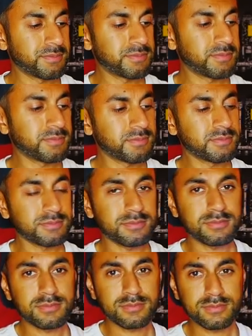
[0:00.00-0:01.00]

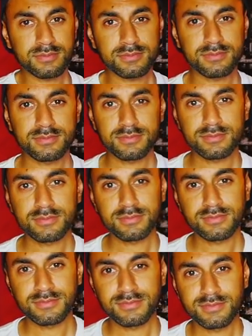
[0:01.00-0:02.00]
[no speech]